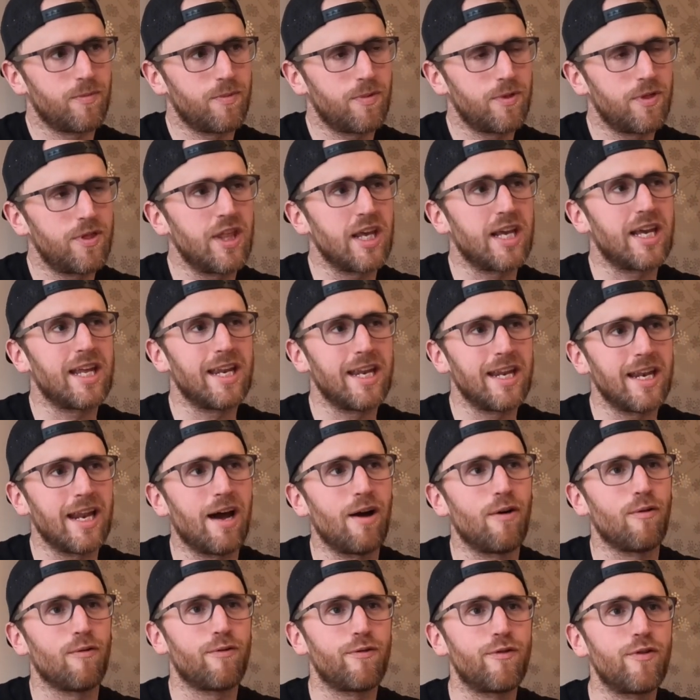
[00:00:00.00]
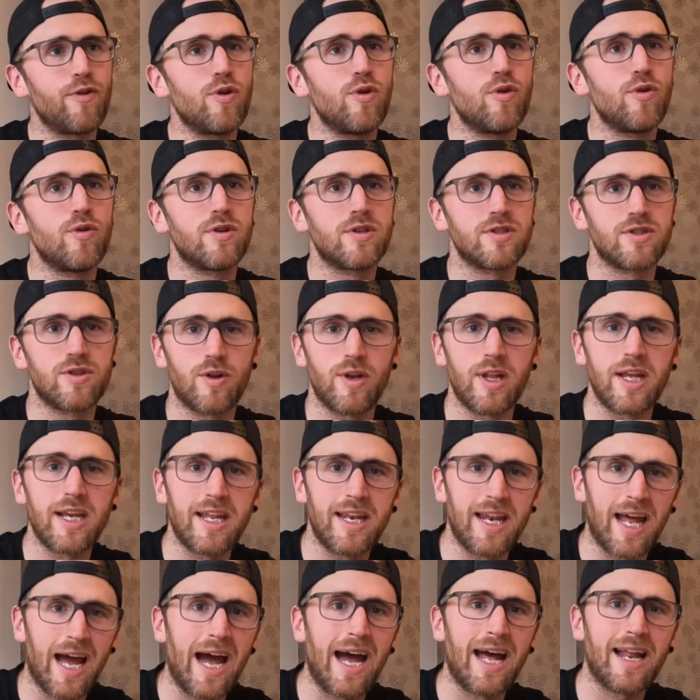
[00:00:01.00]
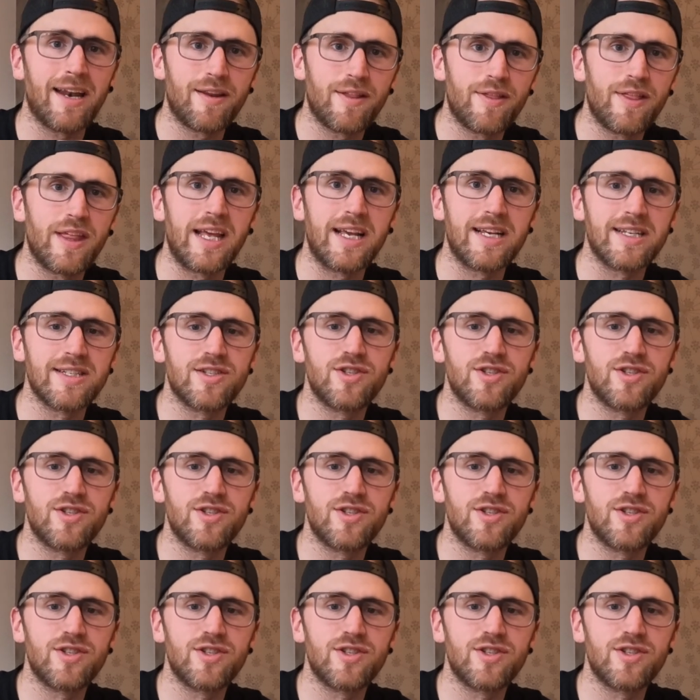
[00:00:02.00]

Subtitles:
thickening out food so they can add things